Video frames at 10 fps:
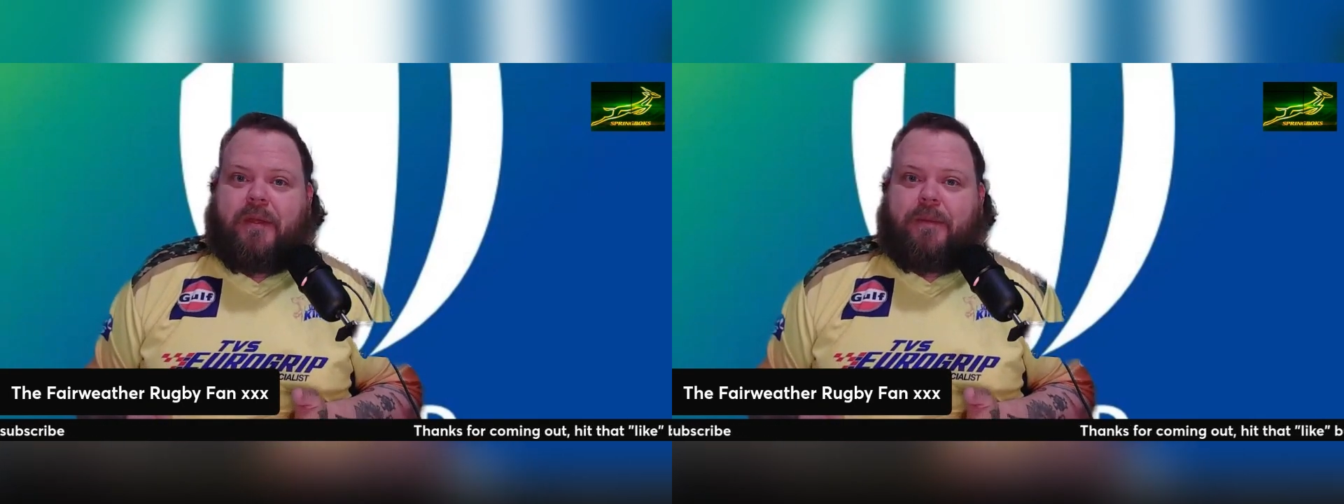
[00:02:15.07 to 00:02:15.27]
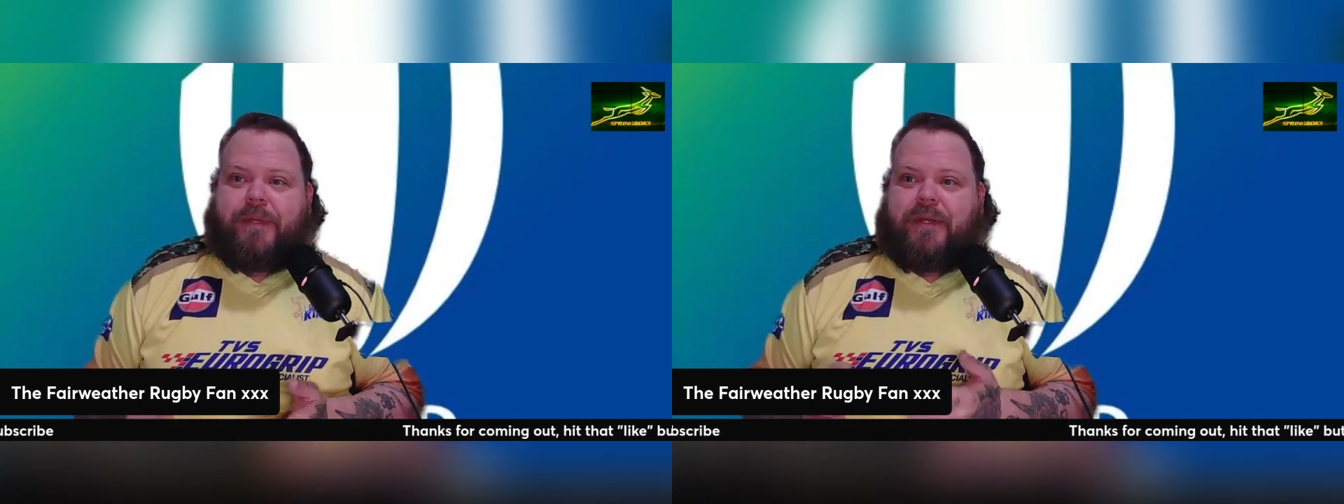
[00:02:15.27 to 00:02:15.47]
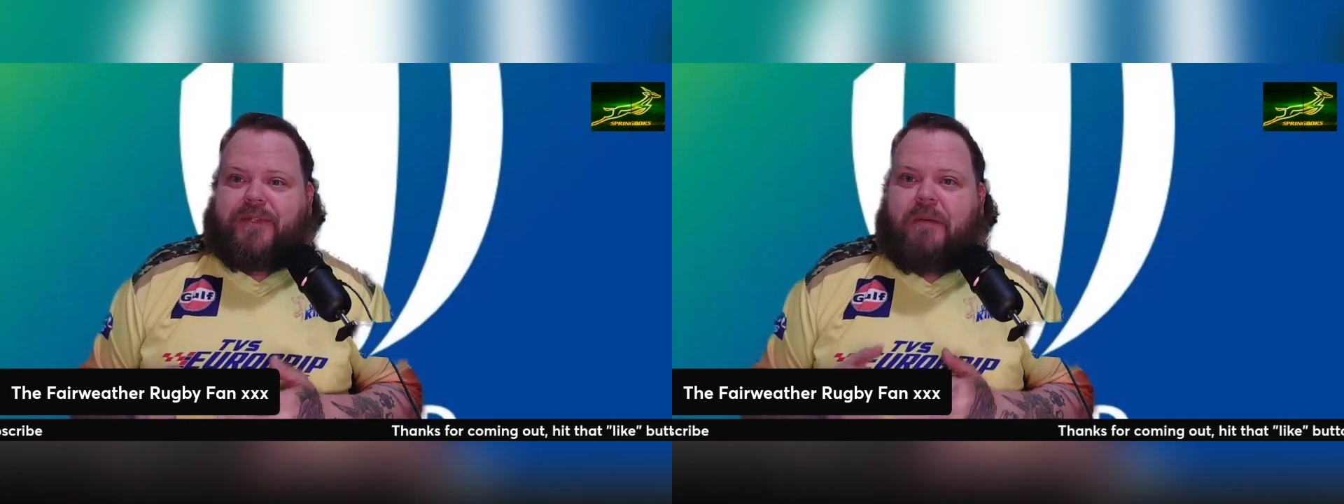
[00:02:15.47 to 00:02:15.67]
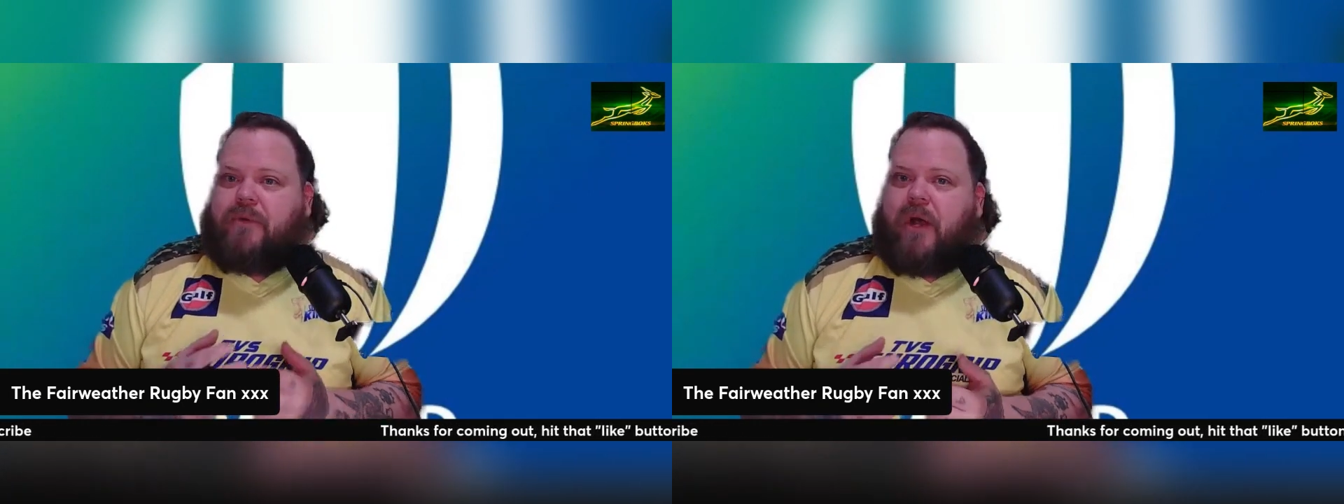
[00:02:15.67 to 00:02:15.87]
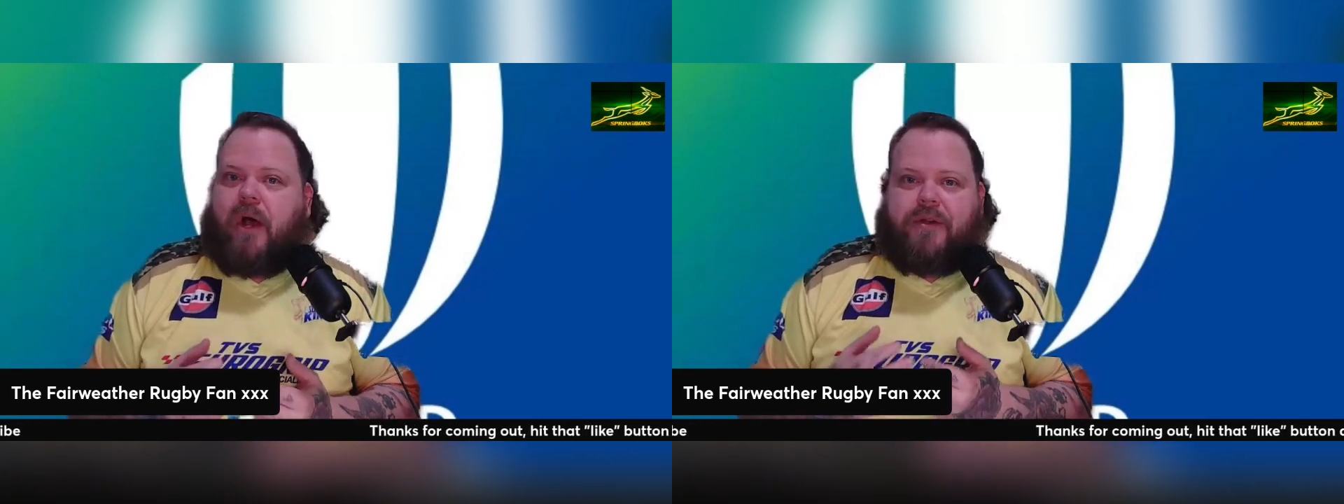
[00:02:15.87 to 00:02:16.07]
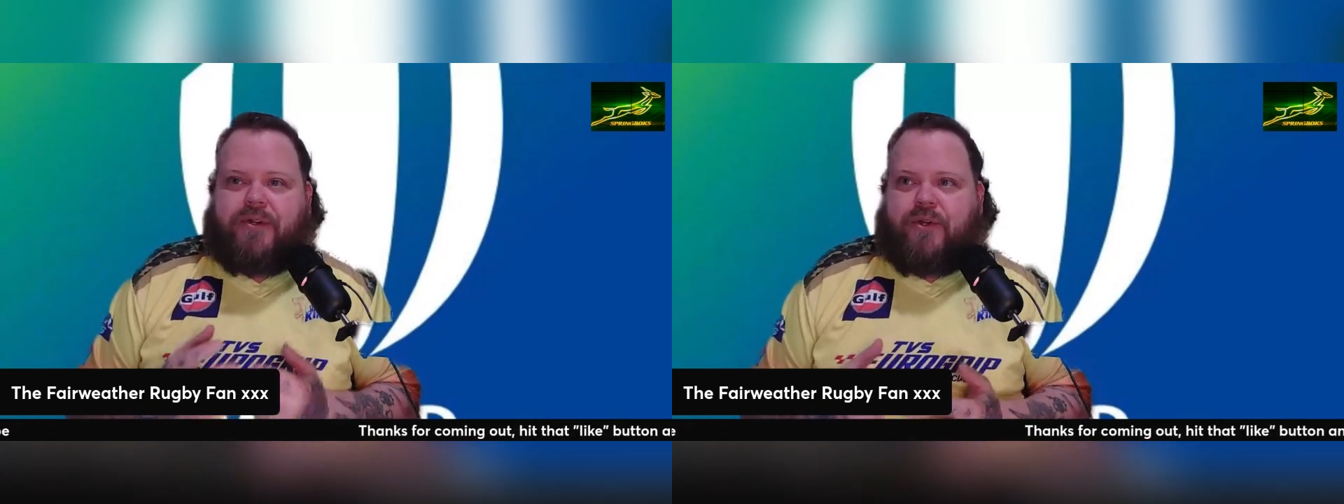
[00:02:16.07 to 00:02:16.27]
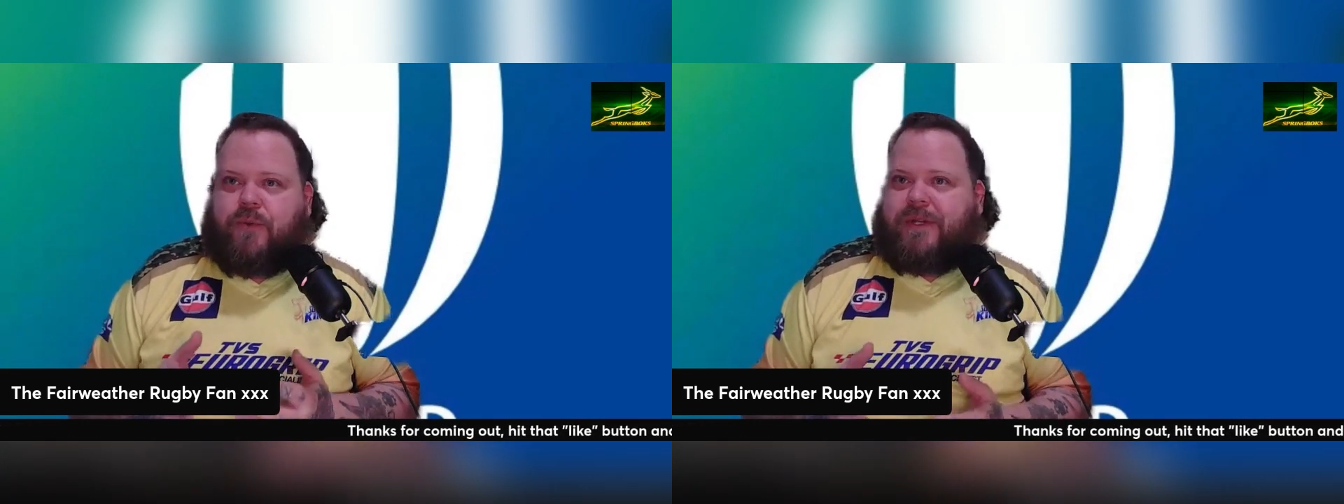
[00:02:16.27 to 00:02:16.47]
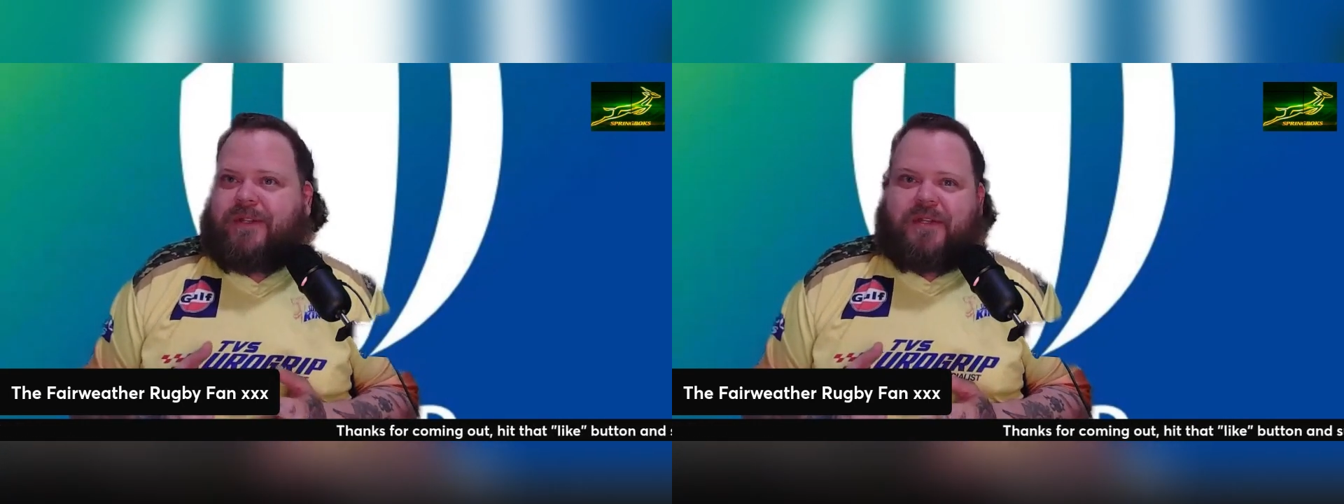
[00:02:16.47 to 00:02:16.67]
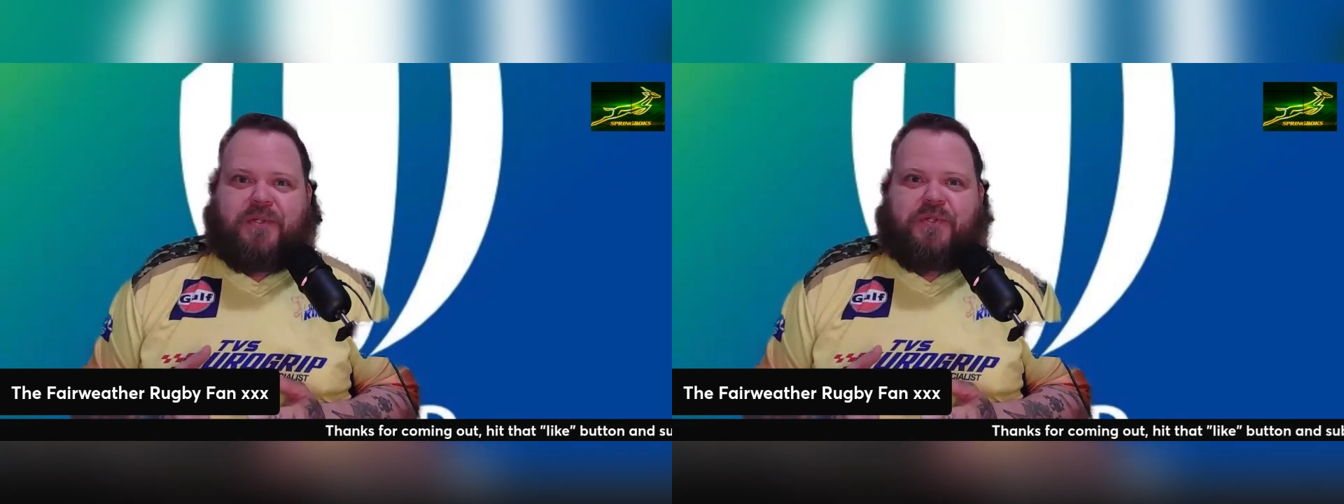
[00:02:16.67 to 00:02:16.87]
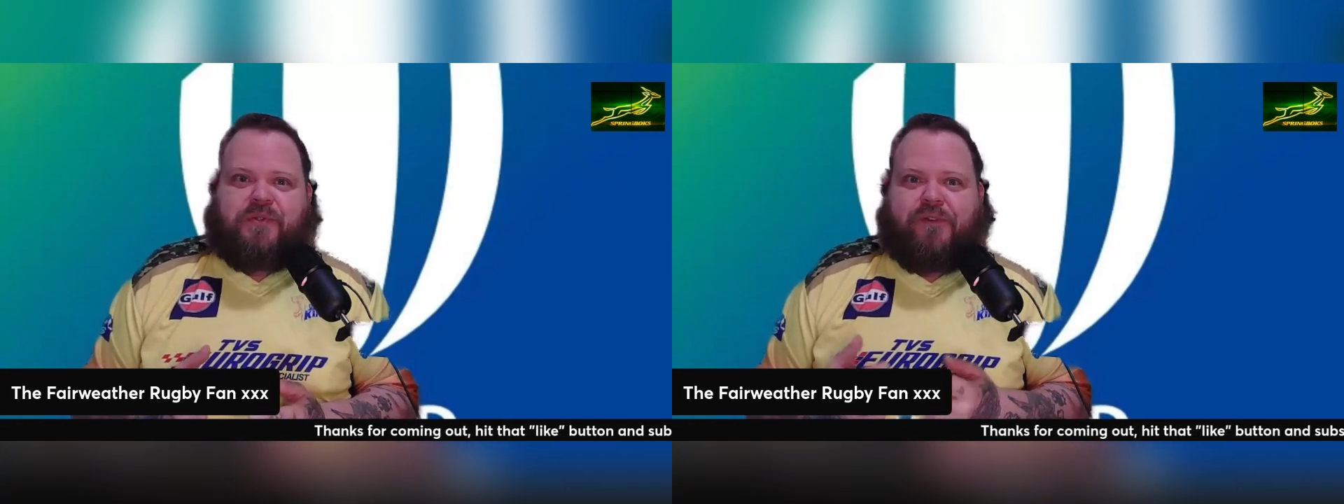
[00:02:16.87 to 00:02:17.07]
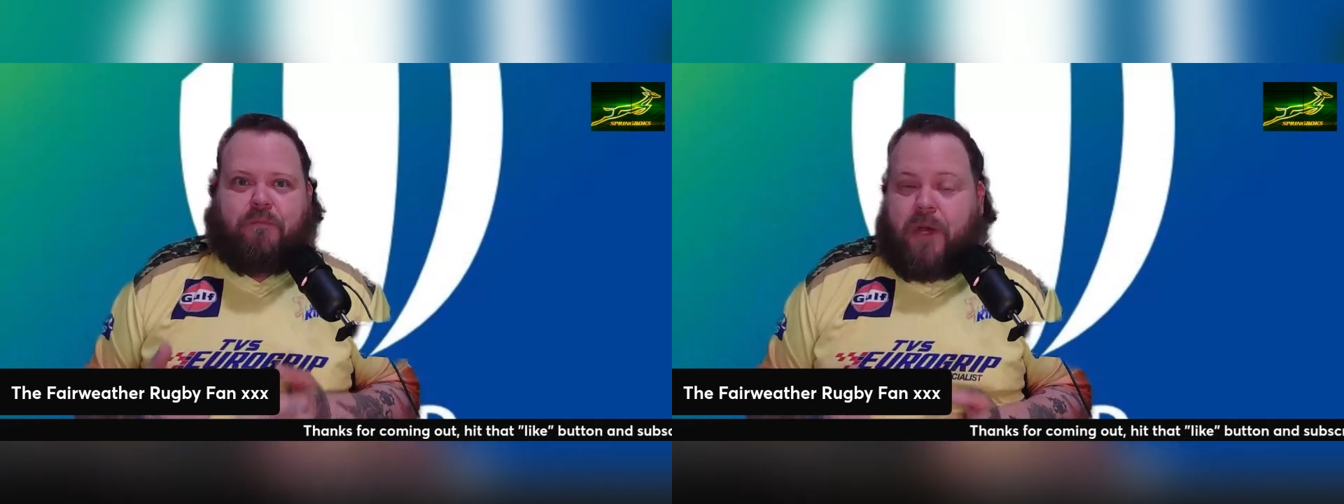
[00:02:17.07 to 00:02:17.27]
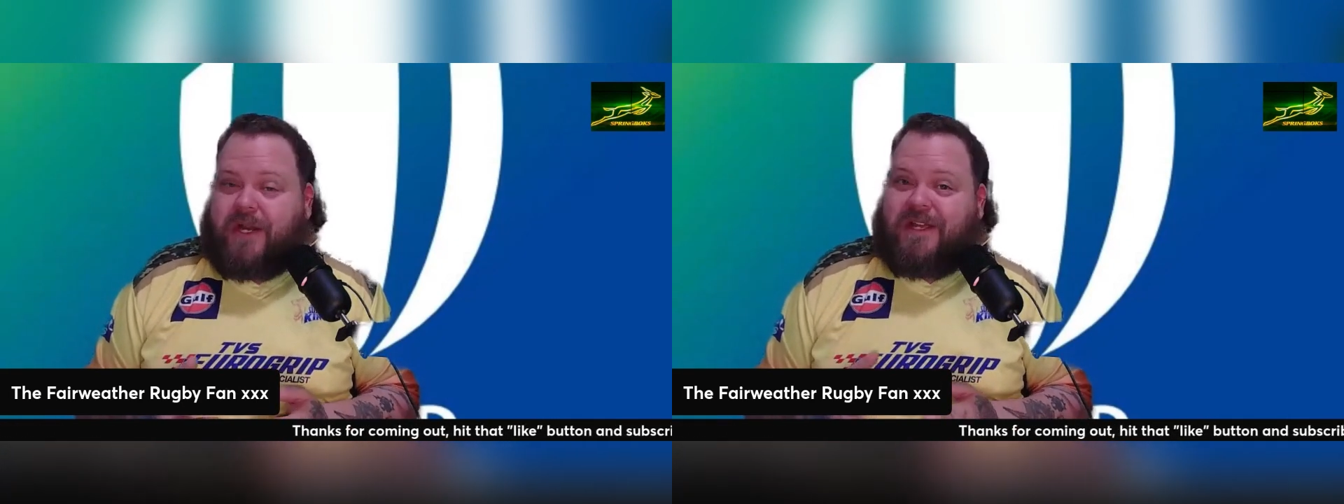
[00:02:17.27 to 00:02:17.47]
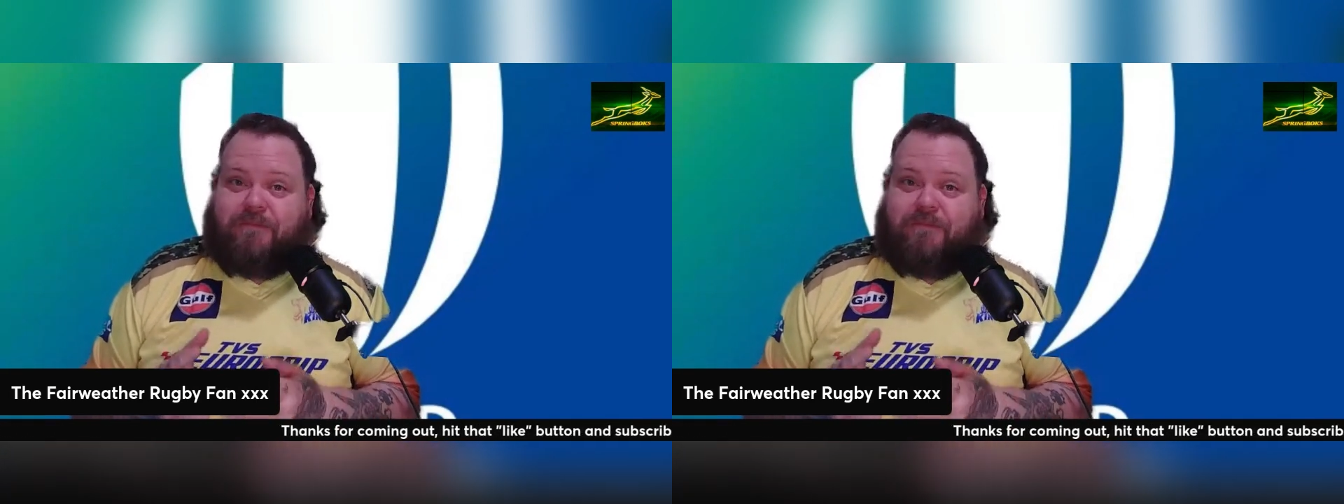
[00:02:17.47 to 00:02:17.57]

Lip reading: because I'm not doing this for money.